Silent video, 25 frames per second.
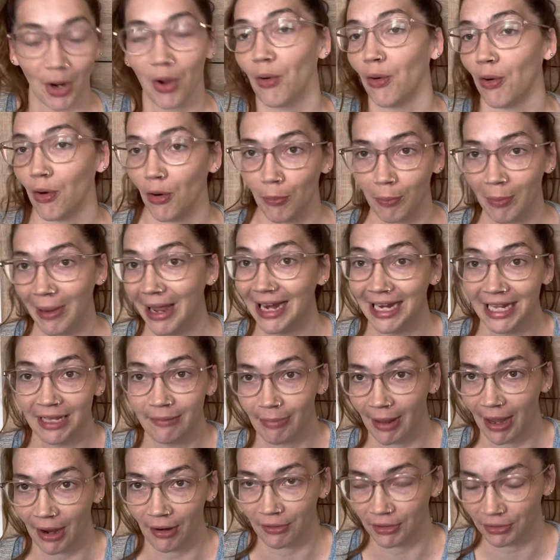or any
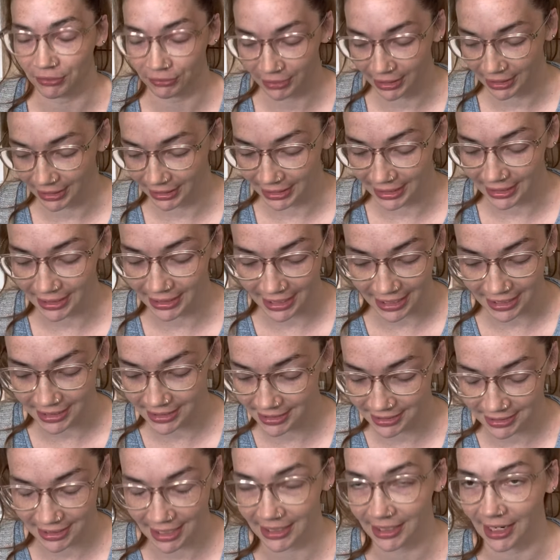parent really
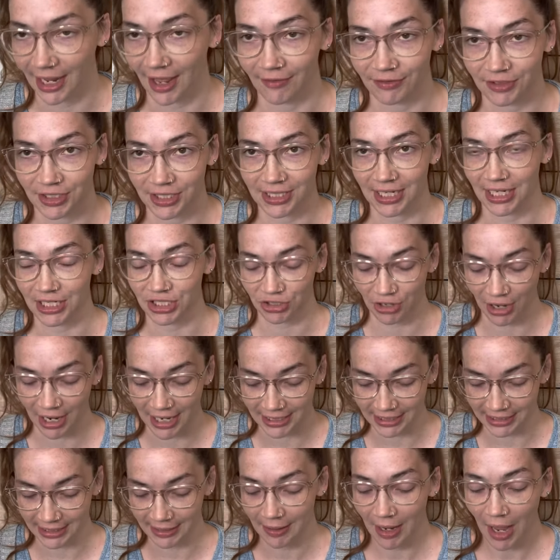gets, life just gets
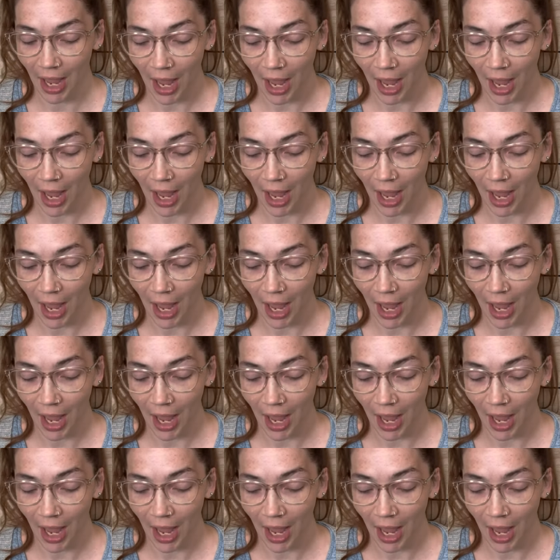crazy.